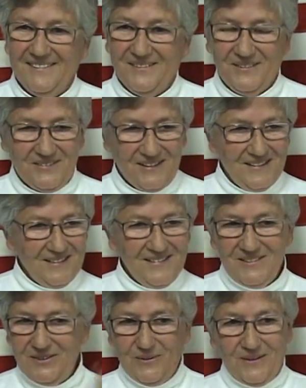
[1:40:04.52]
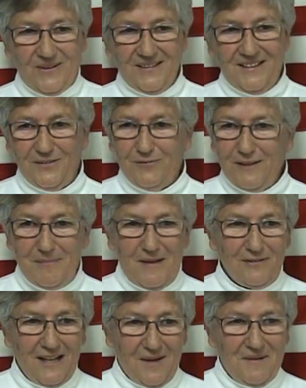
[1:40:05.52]
you know, is doing all these
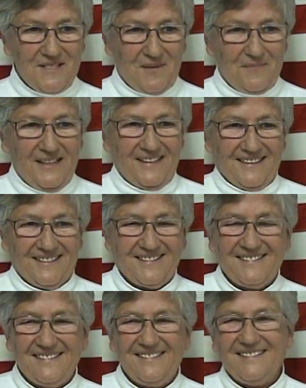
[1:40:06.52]
flippy floppies up there.